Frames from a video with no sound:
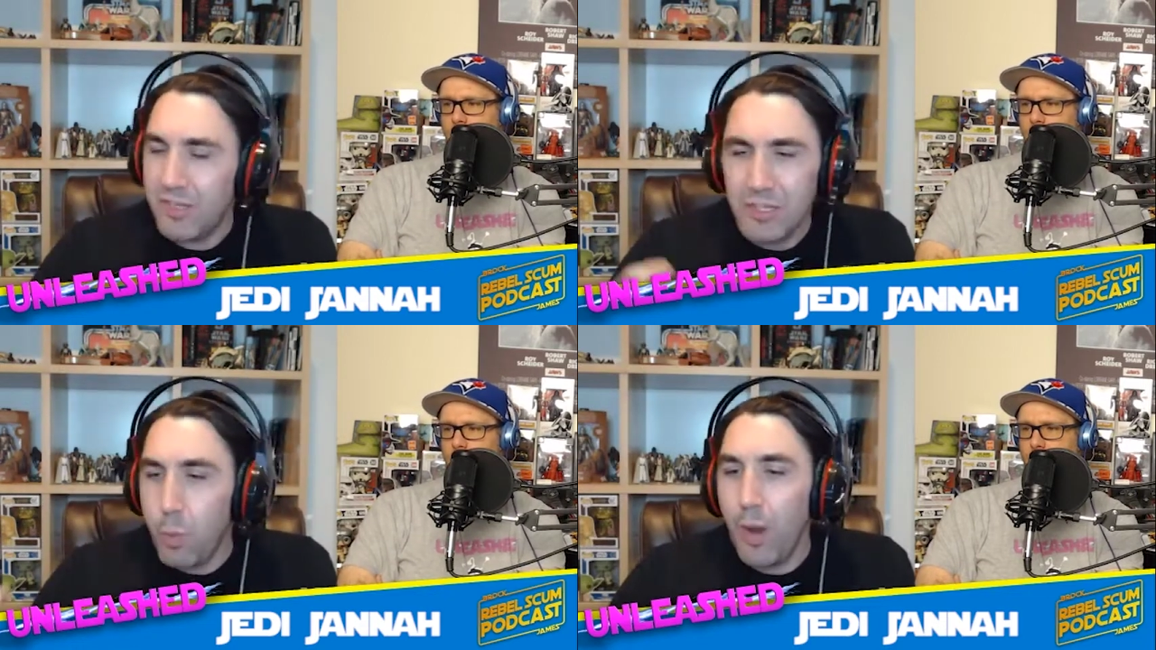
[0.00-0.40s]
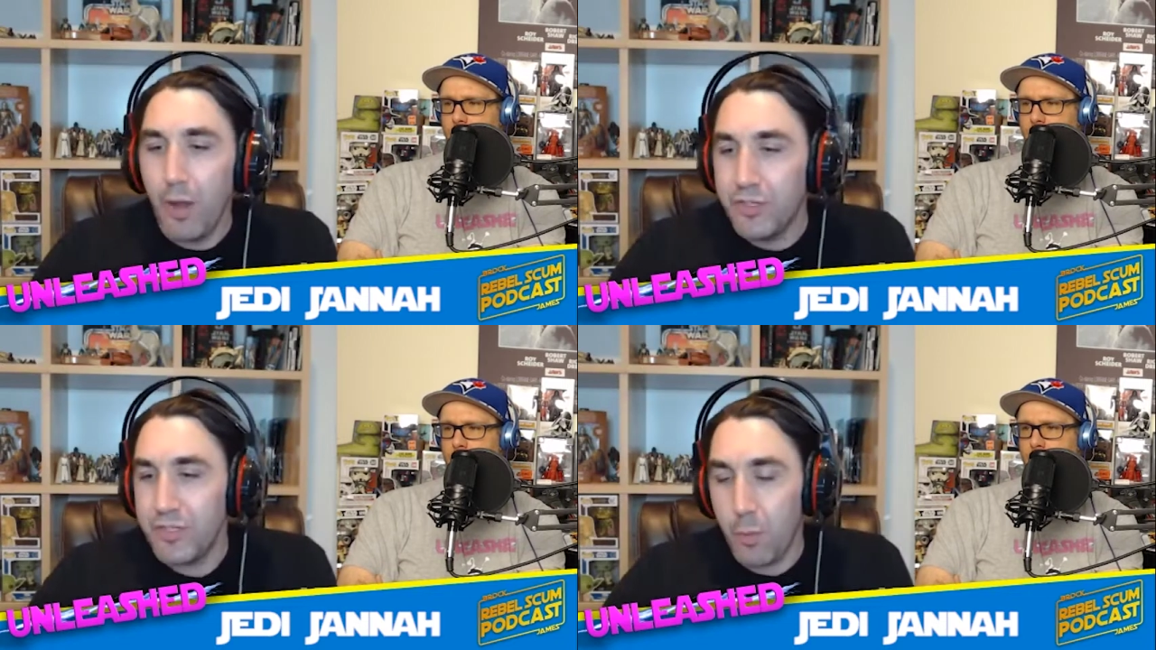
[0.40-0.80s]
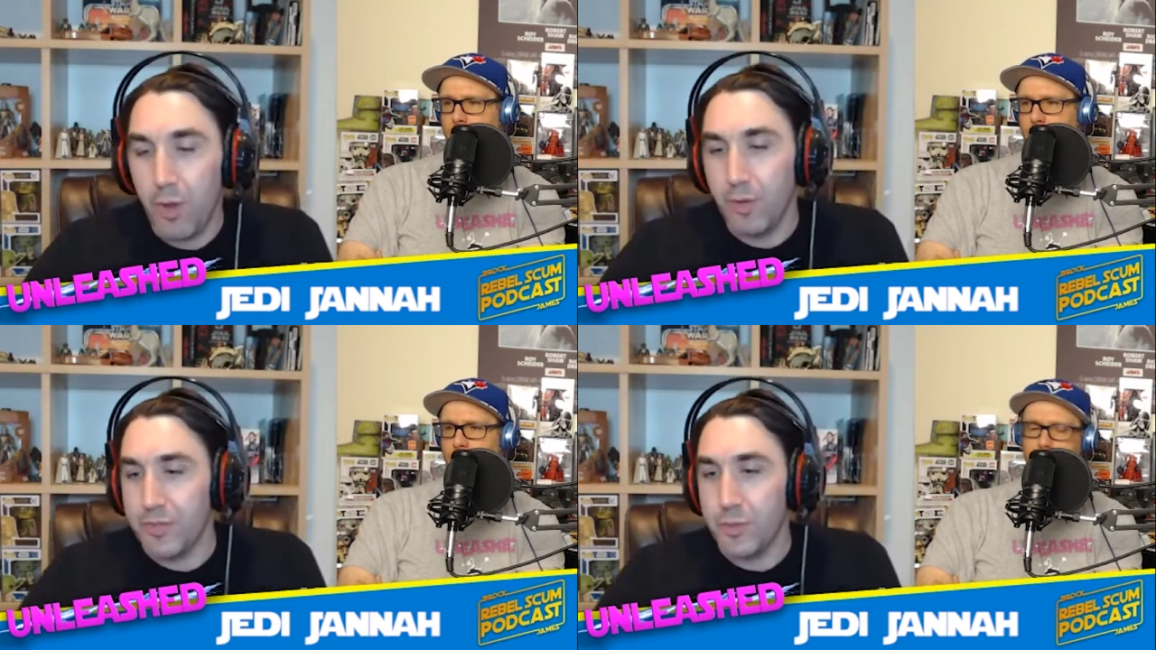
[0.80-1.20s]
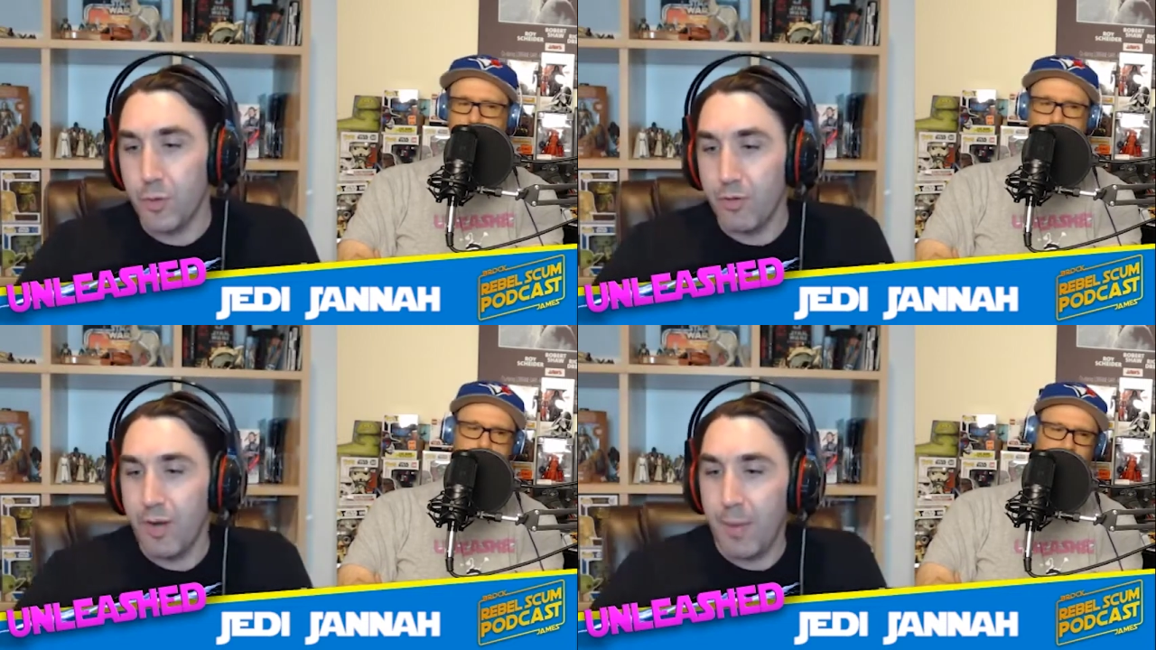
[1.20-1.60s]
Speaker 1: yeah, just what uh, just a one off
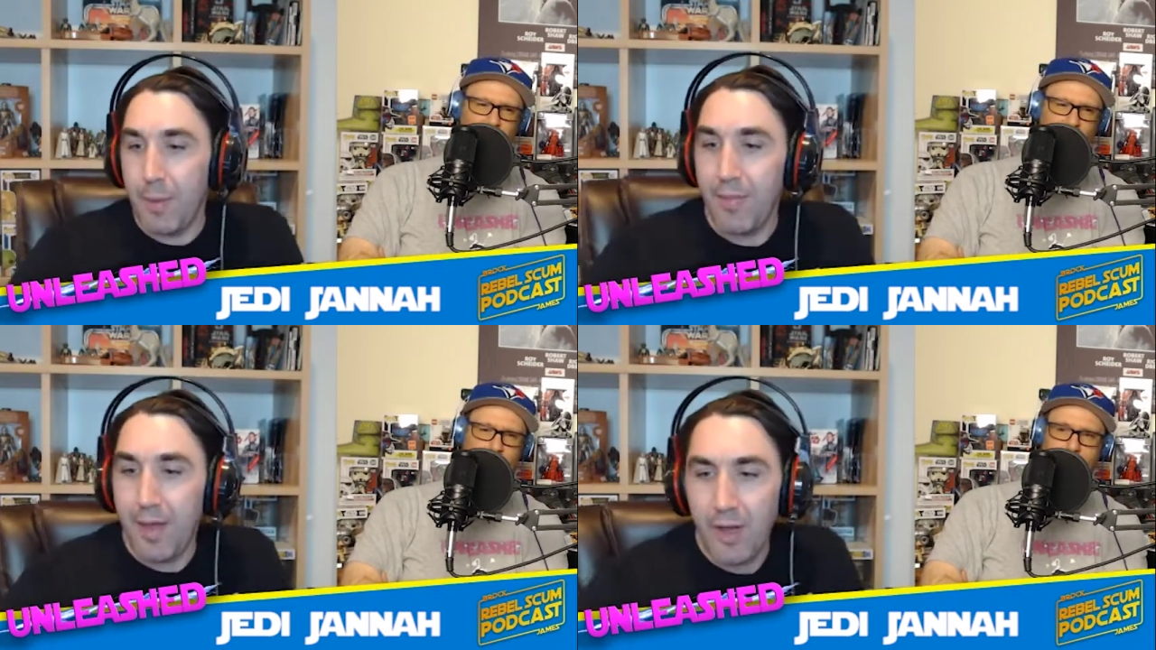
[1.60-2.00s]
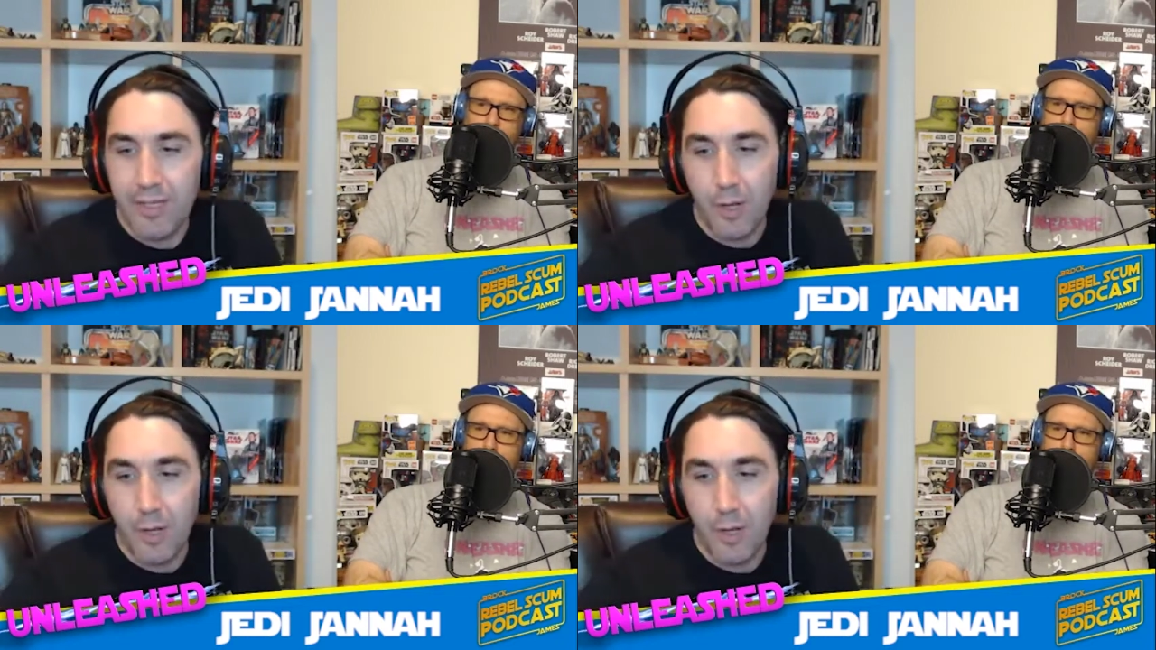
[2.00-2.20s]
story really about that.